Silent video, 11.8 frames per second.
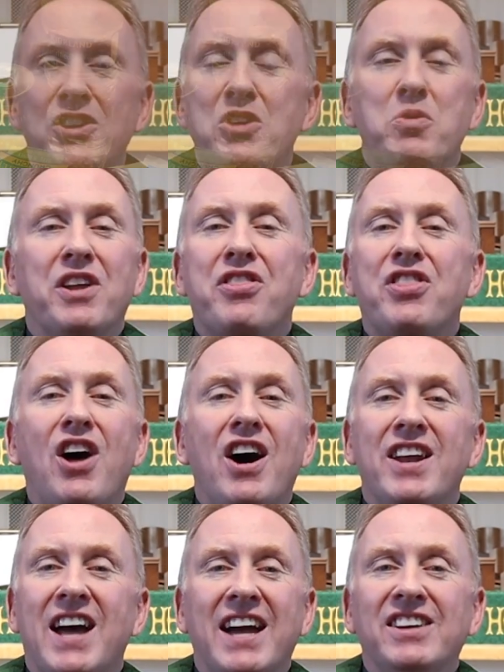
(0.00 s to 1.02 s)
"You would have
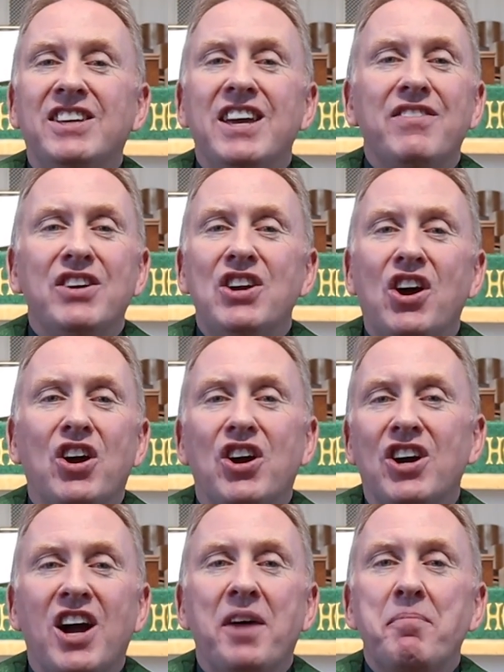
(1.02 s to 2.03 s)
thought I'd given
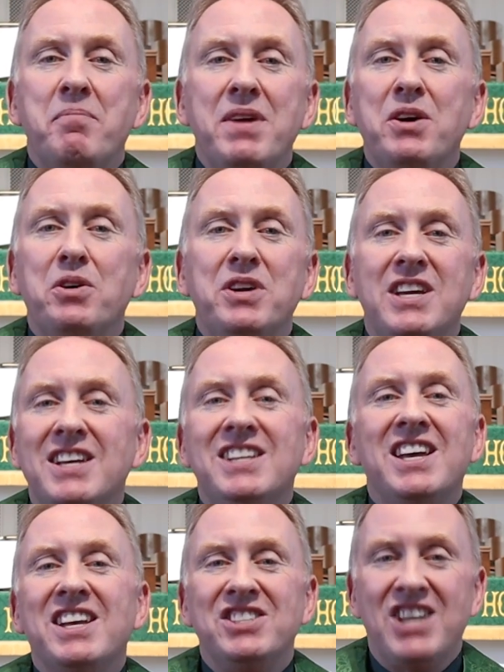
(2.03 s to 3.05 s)
her $1
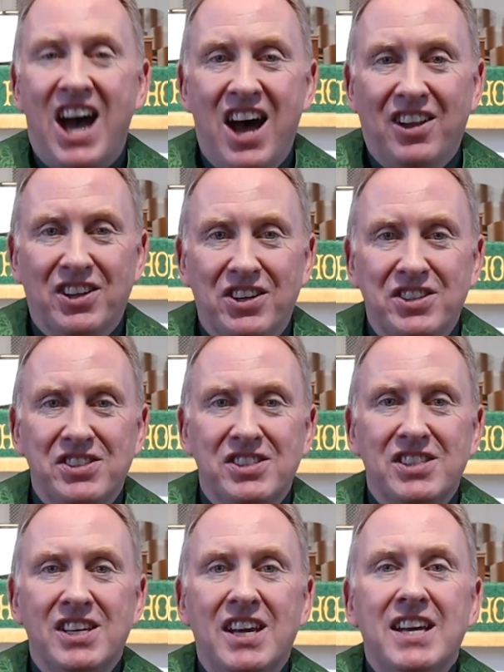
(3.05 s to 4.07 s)
million.
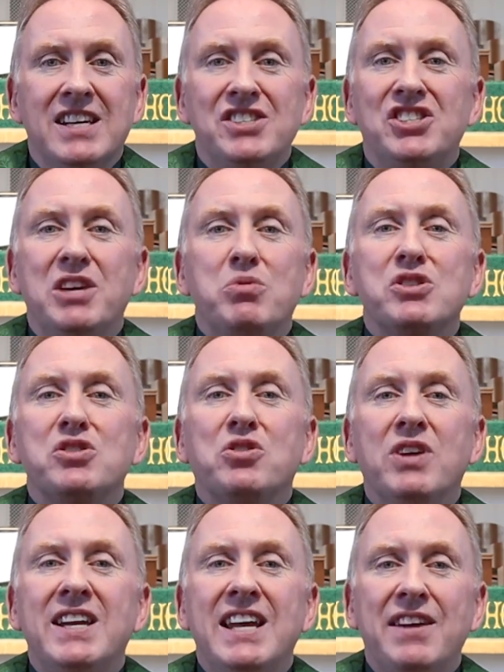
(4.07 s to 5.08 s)
She was
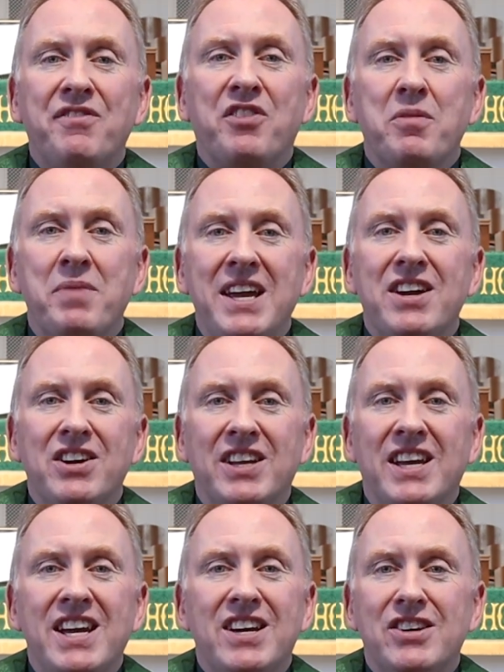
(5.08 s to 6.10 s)
grinning from ear
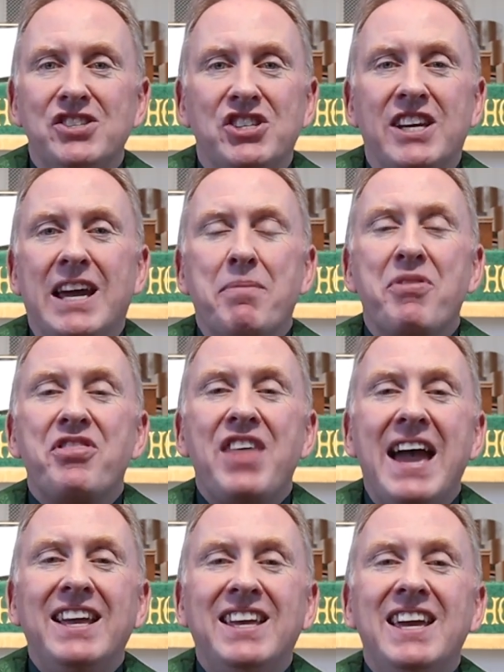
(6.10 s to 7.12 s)
to ear. She kept
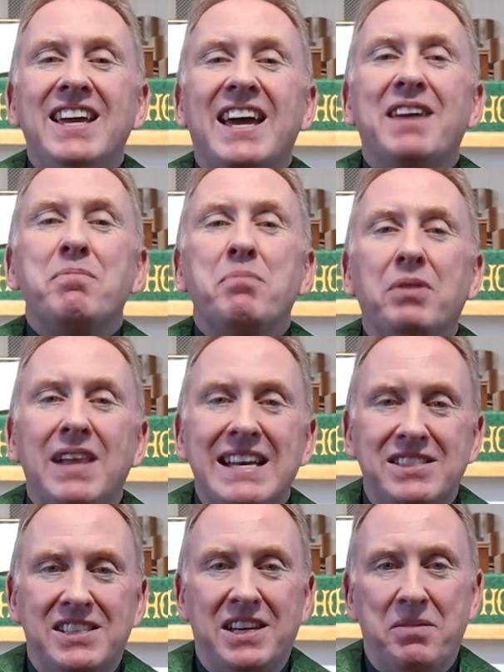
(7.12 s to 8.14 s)
thanking and
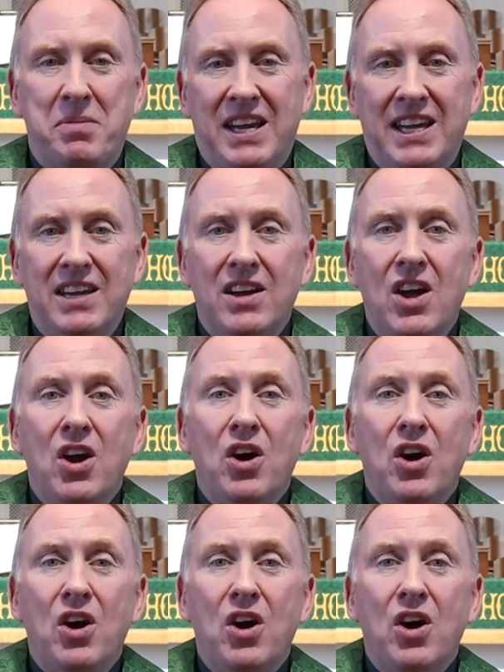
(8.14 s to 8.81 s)
blessing me